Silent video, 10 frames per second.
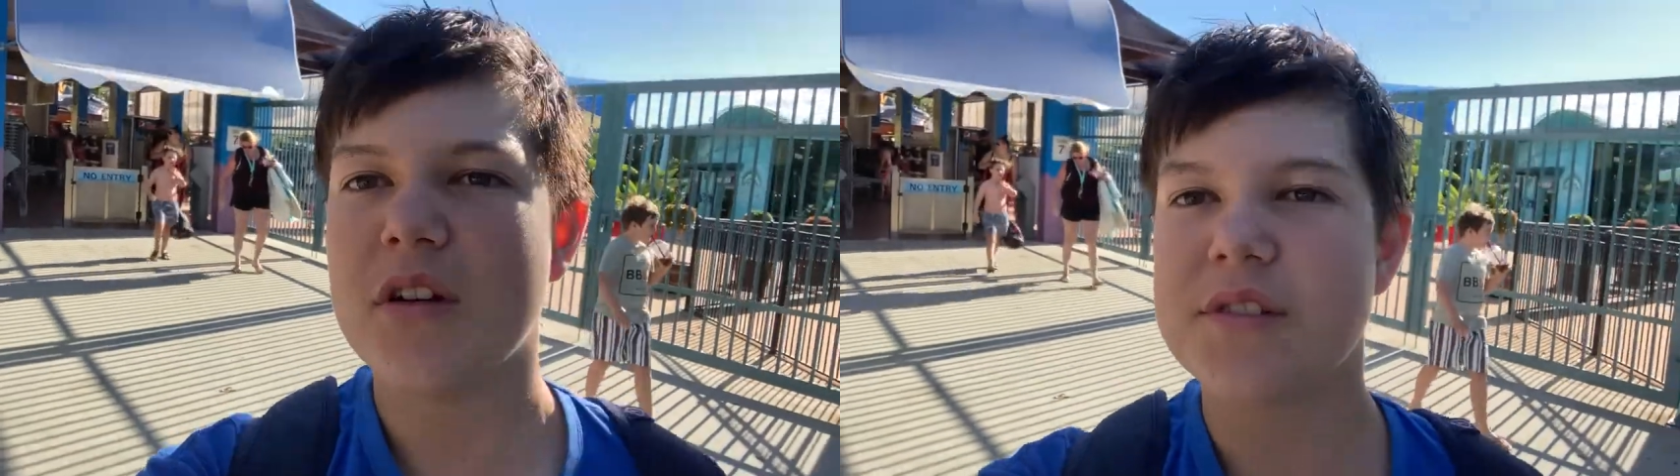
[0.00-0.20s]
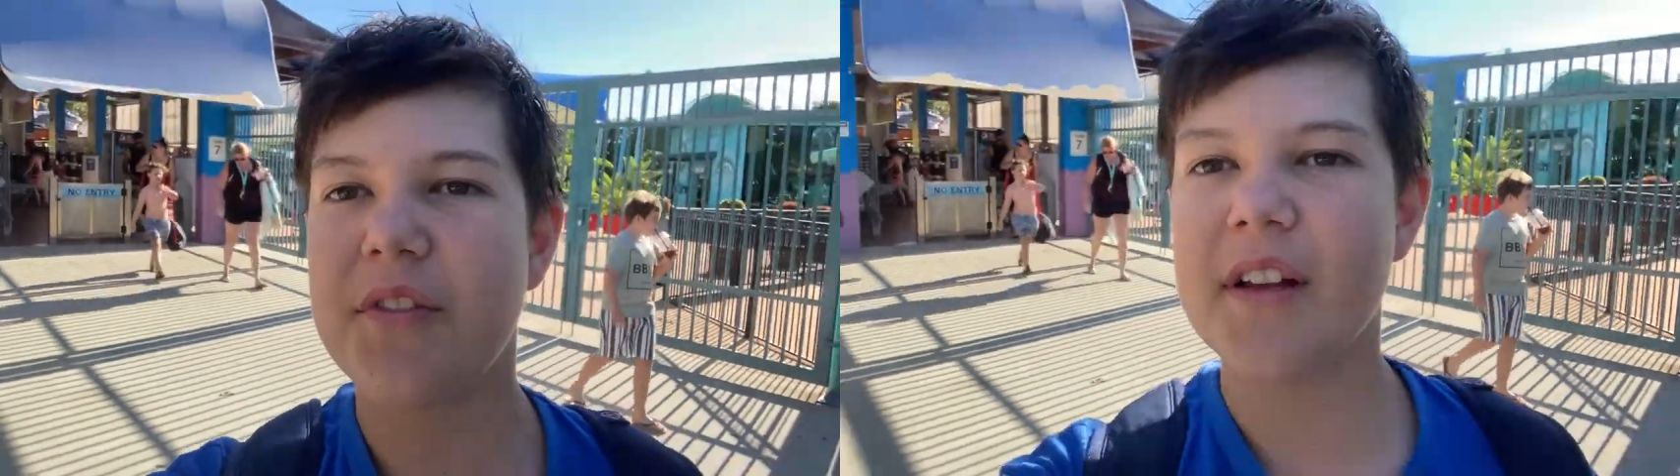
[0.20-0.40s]
Well,
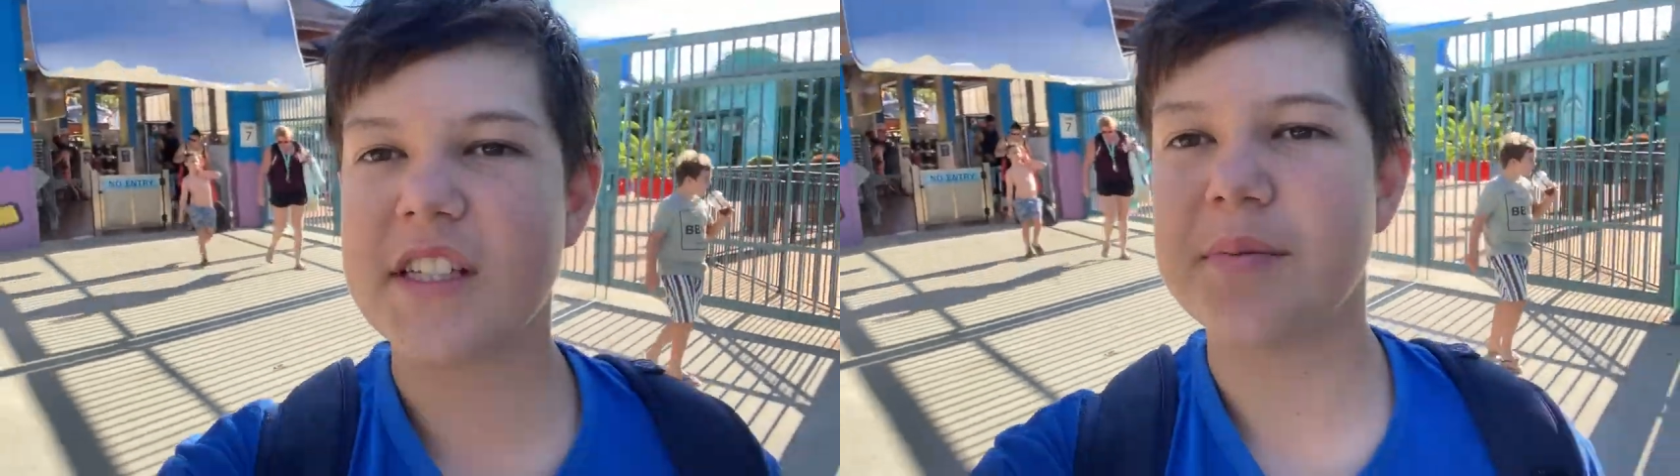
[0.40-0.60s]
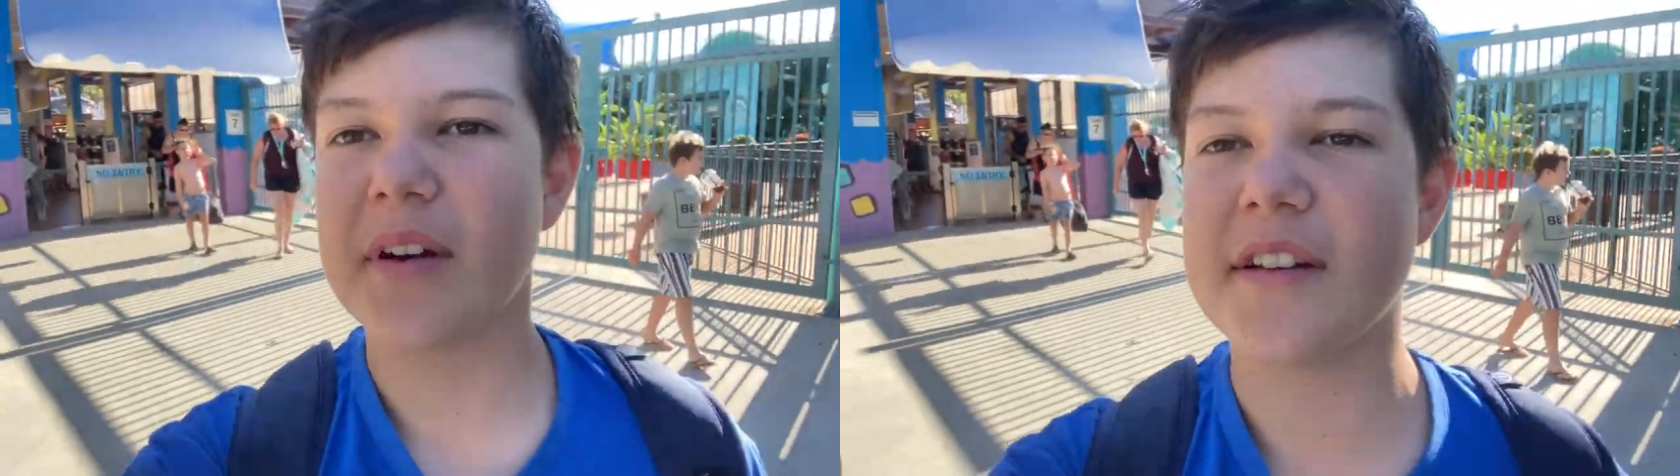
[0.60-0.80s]
it's a fun
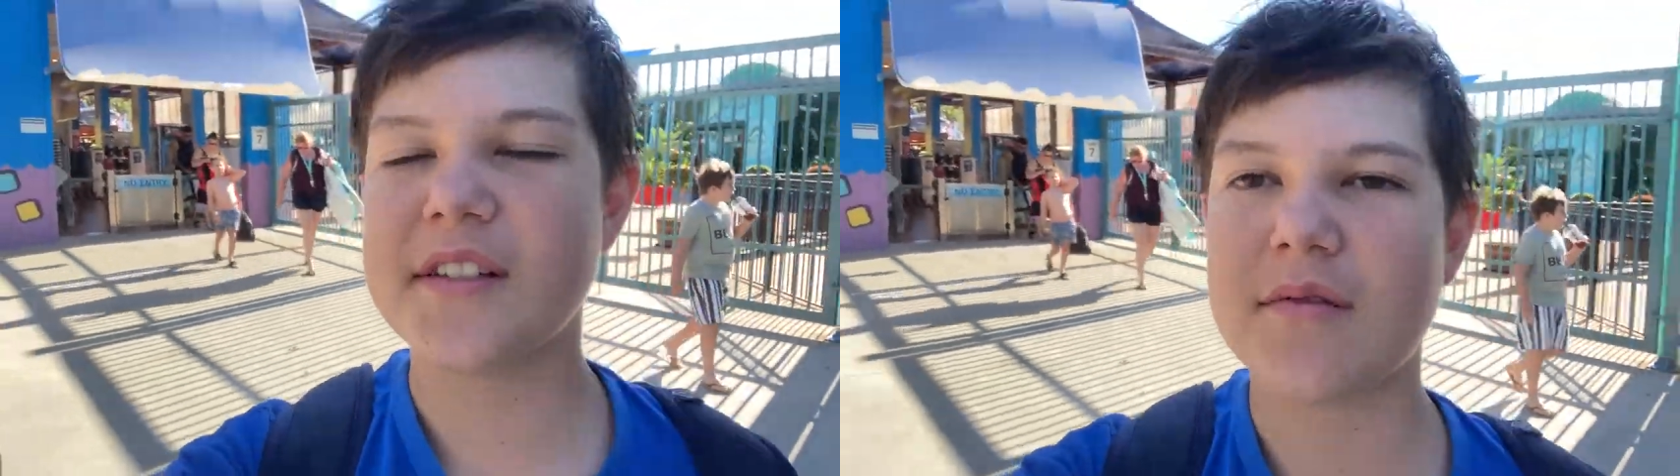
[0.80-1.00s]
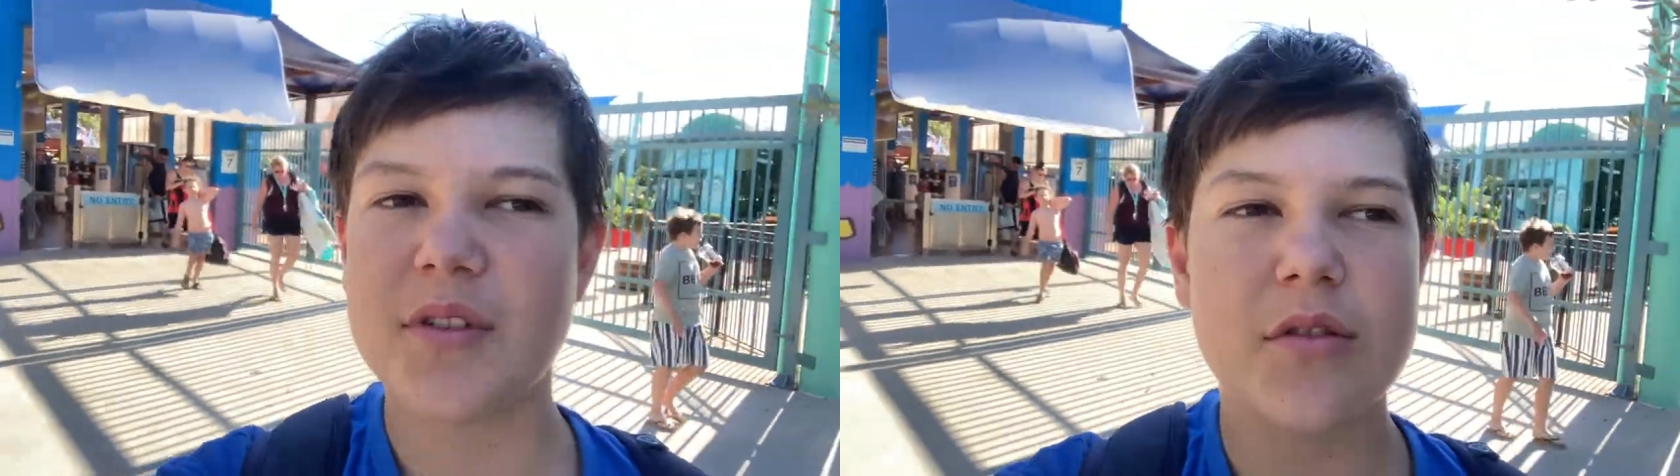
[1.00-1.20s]

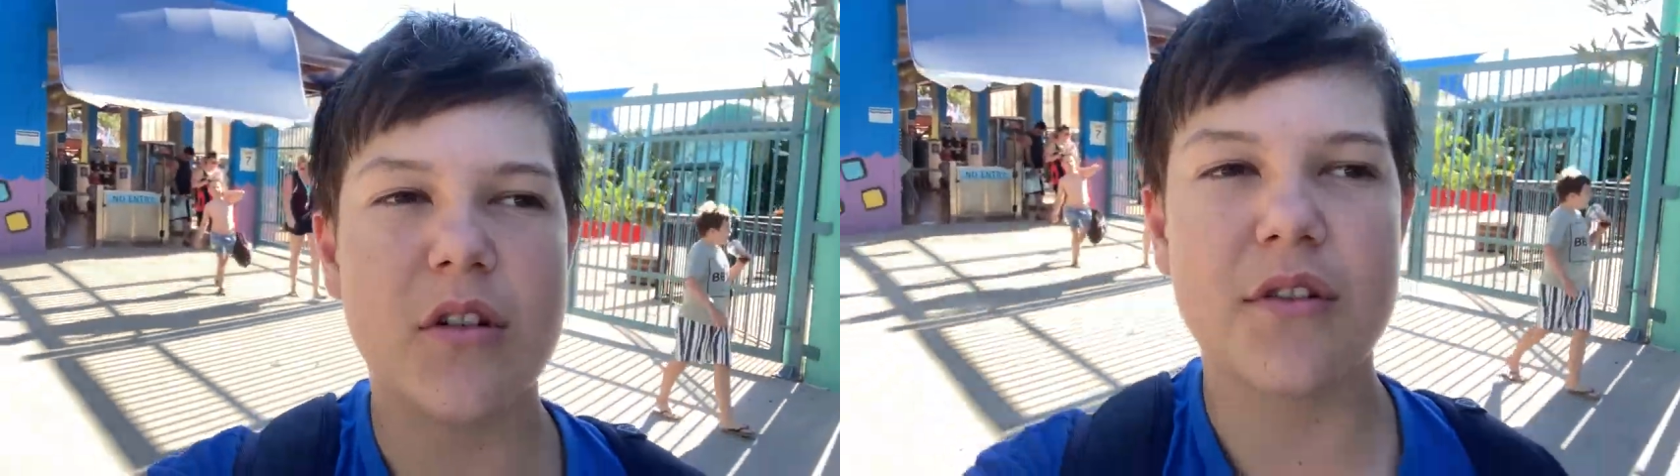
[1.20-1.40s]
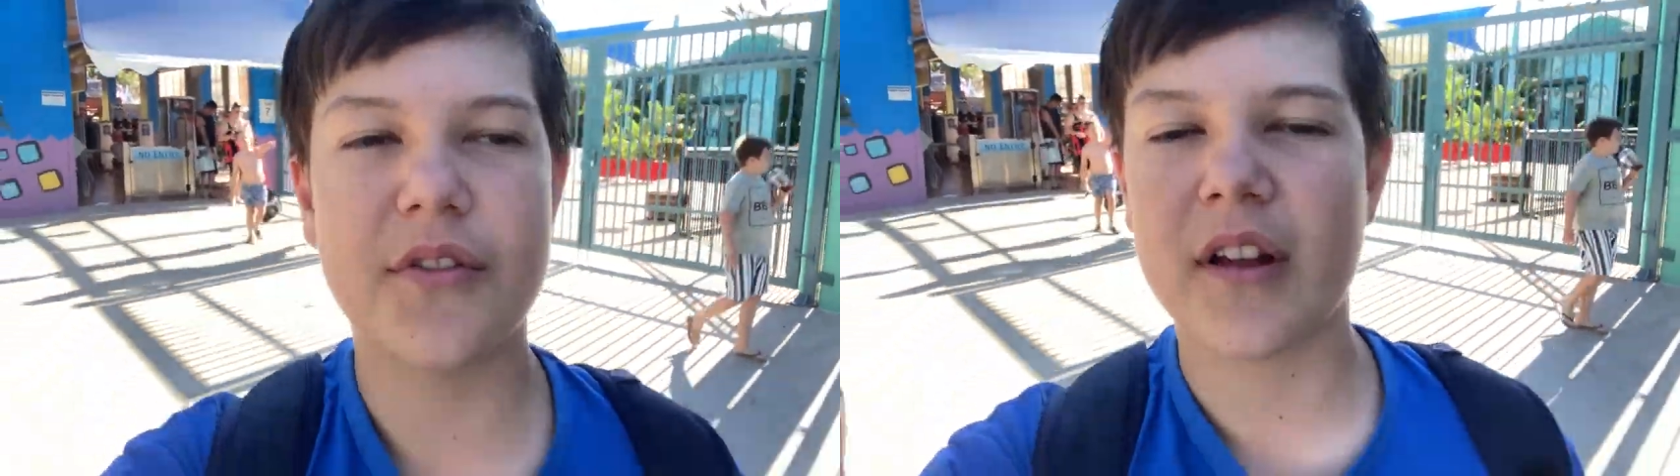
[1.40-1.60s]
experience. We
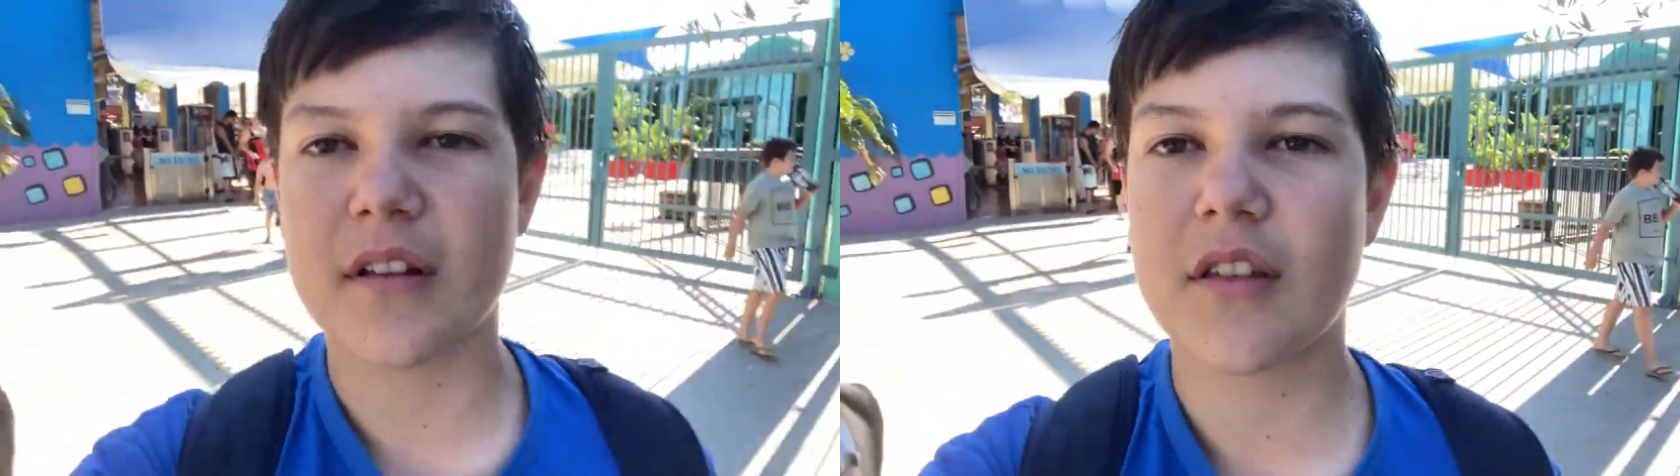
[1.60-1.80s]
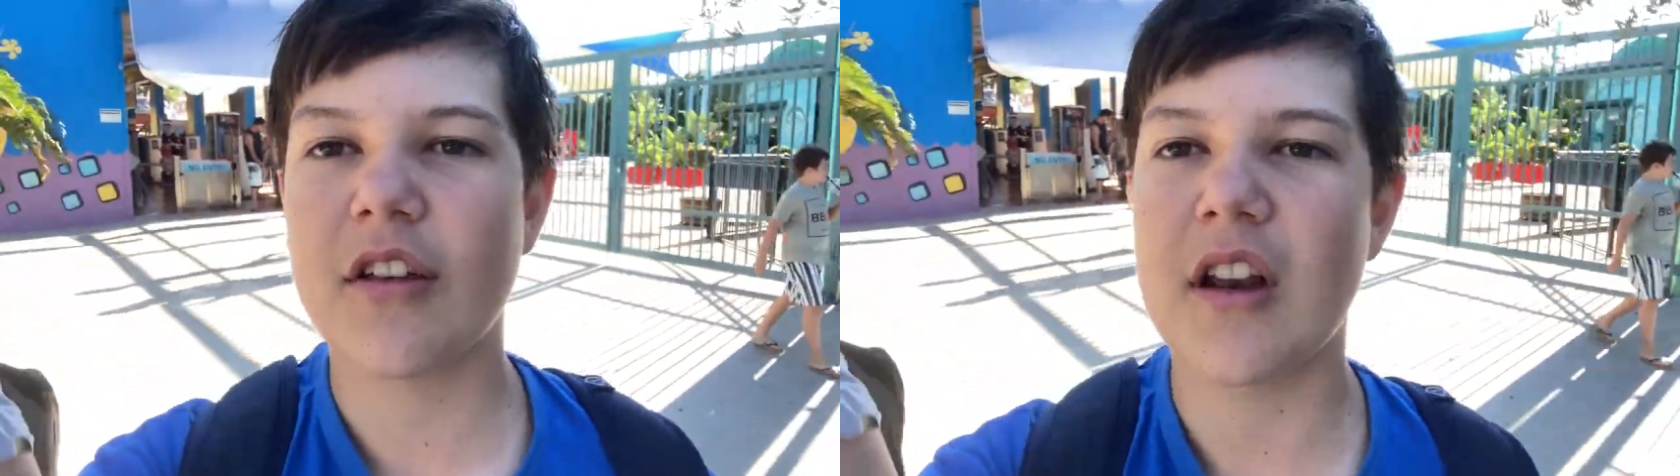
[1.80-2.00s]
talked for like
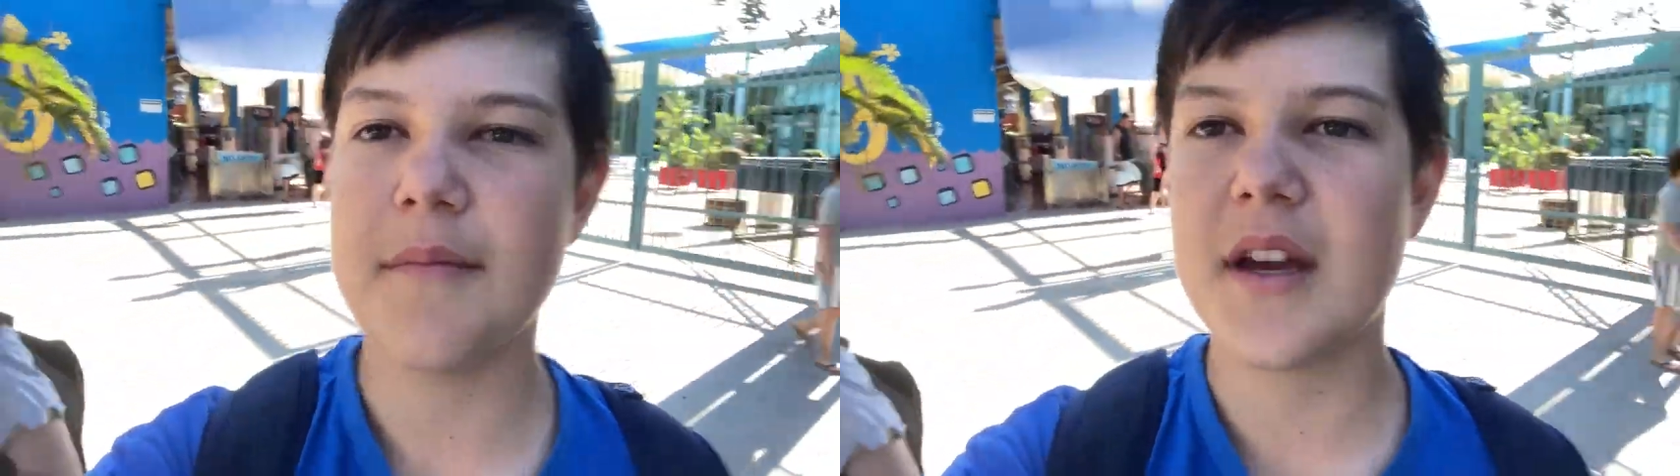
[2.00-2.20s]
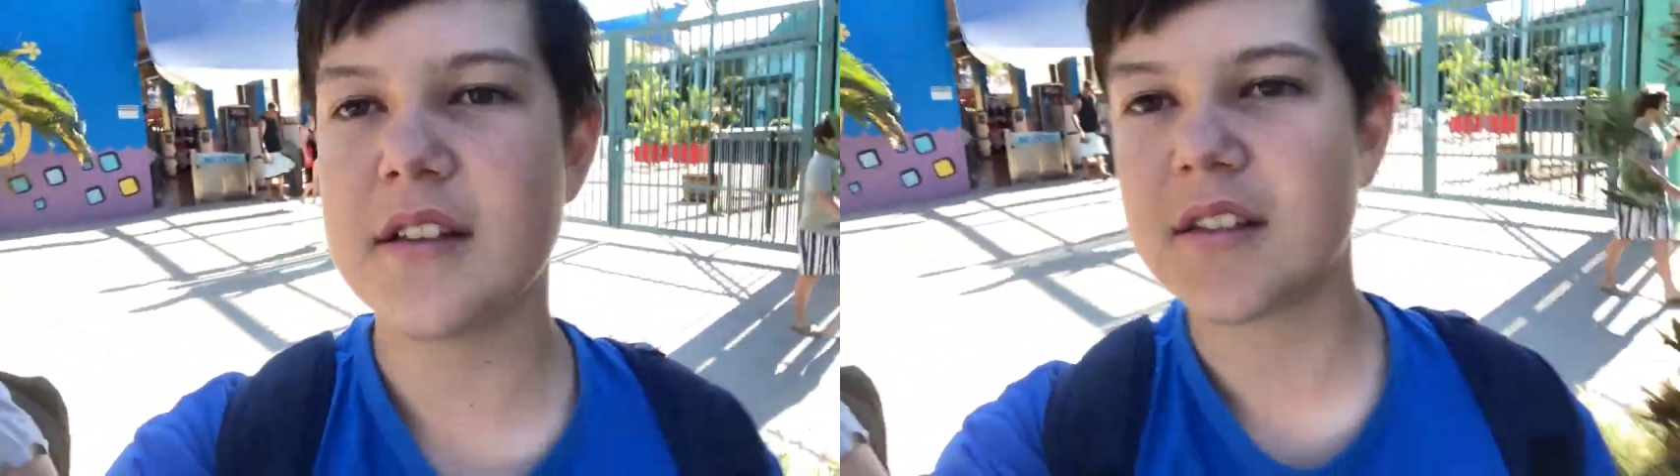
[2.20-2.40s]
30
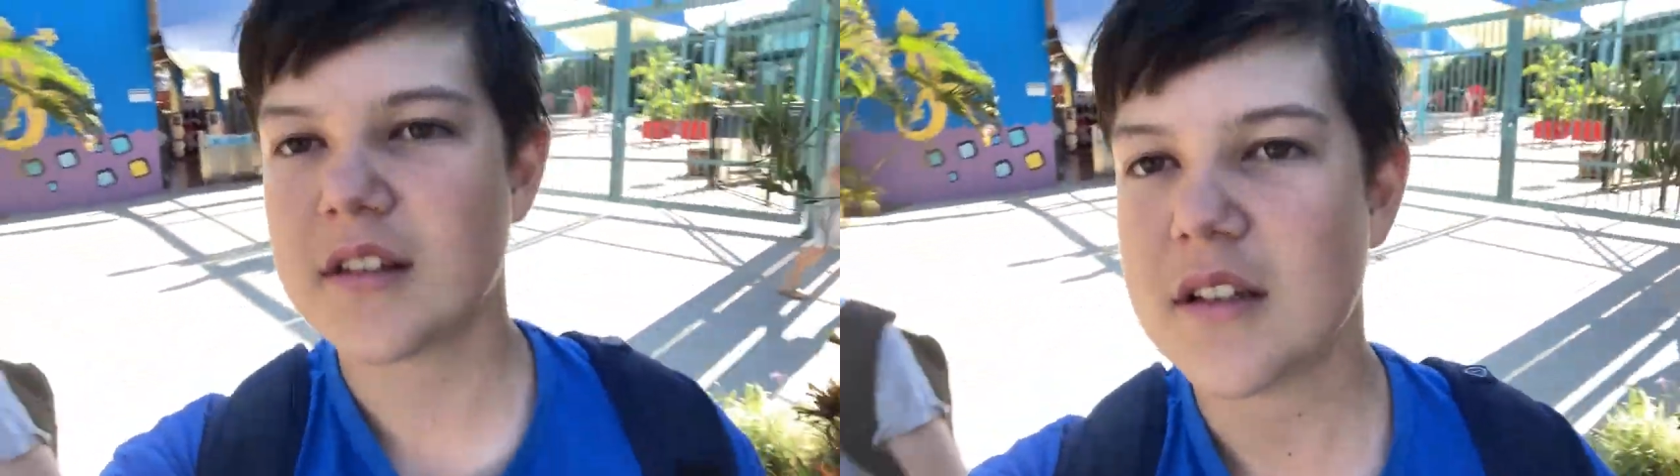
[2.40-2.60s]
minutes.